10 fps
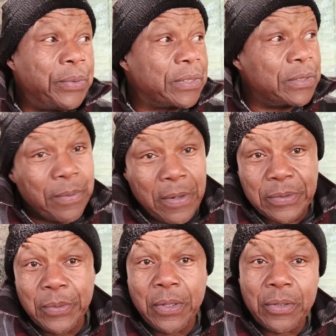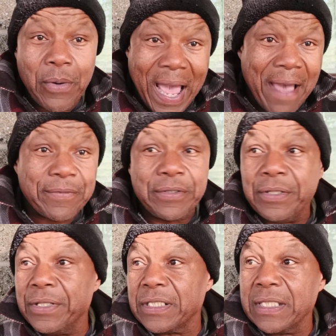This is the person we're going to go after,
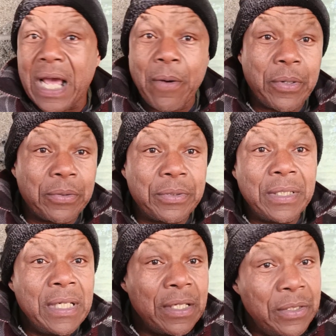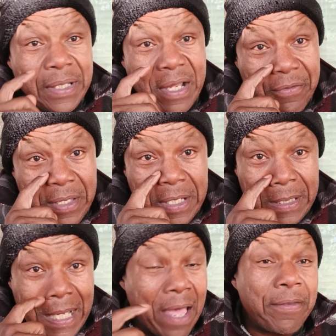and this is how we're going to, get everything
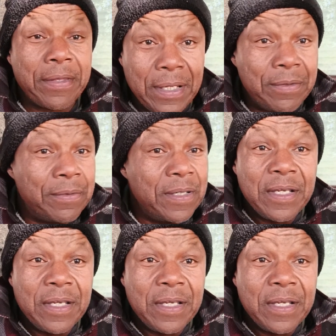together, and then,